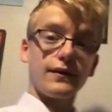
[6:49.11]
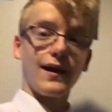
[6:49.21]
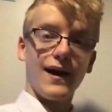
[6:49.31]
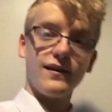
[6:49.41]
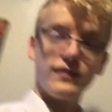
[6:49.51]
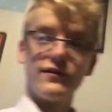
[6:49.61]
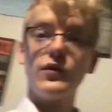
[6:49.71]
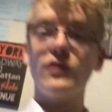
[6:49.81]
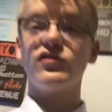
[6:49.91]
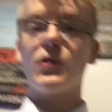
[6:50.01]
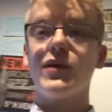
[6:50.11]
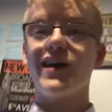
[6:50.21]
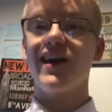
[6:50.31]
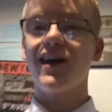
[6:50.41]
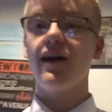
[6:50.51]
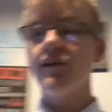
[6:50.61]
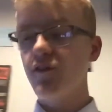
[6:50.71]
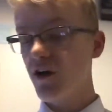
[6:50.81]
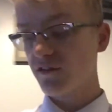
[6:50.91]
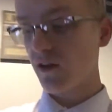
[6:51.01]
Guys, I really want to know what you hear.
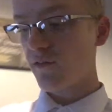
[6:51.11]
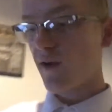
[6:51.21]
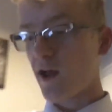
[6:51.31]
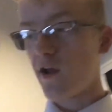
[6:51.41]
First off, I